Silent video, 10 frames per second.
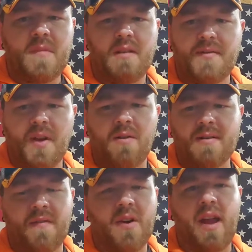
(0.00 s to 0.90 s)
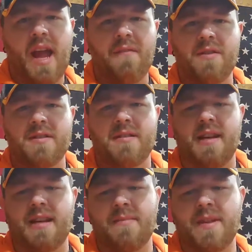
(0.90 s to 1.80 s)
So it's a very average
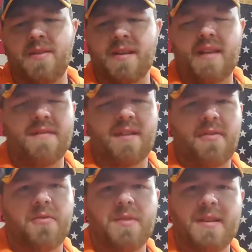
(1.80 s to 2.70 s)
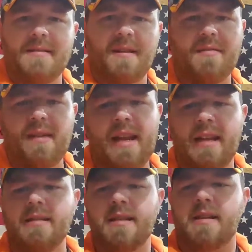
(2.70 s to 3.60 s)
stick. I'm going to go ahead and give it a 3-star
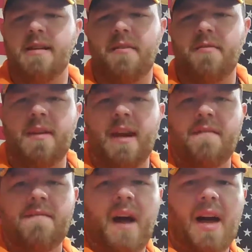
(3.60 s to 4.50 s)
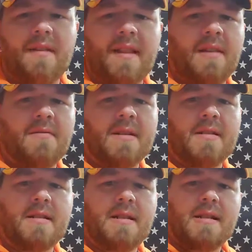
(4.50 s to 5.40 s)
rating, 3 out of 5 on that one.